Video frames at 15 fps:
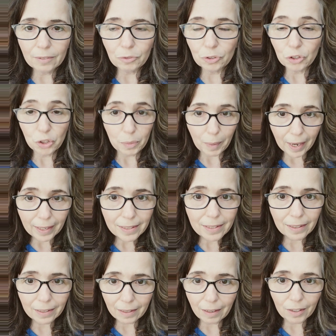
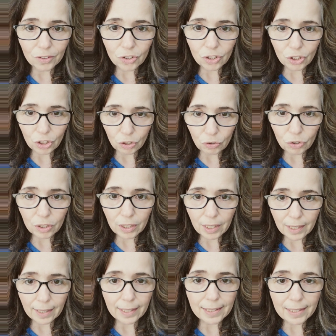respect the Constitution, the
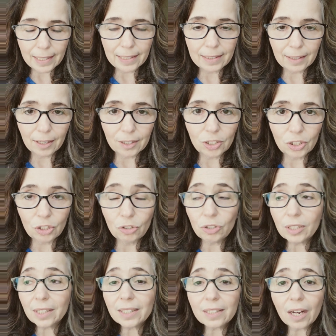United States
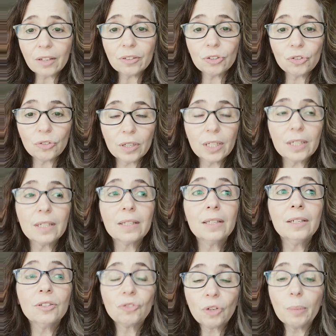Constitution. And Donald Trump
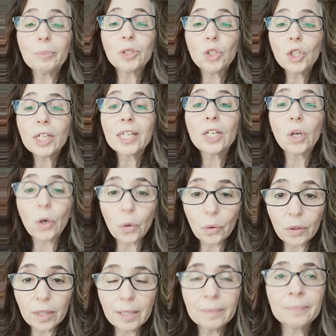took an
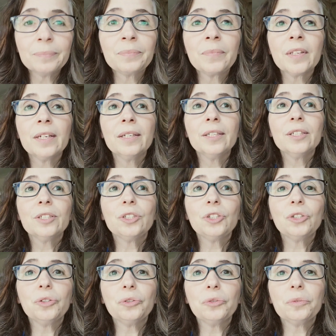oath
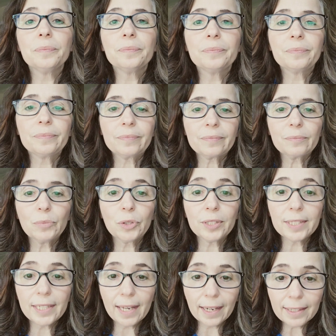to
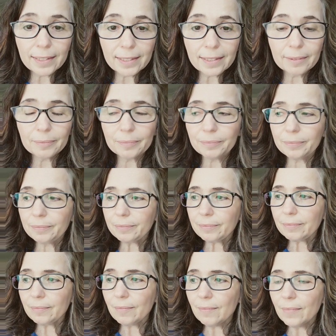protect,
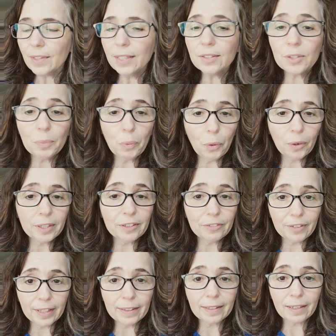support, and
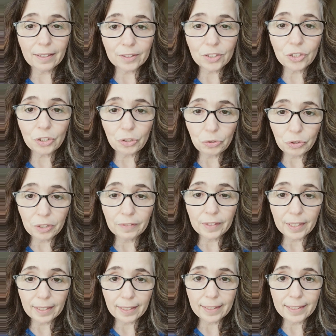defend the Constitution of
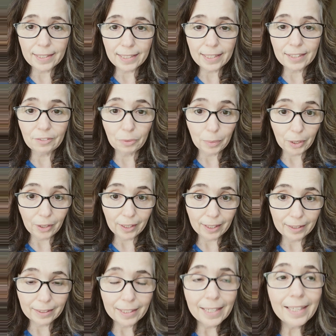the United States of
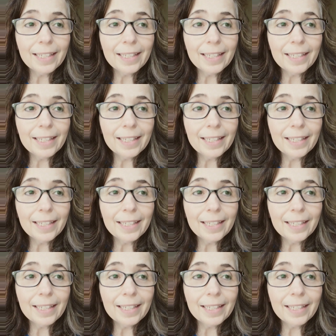America,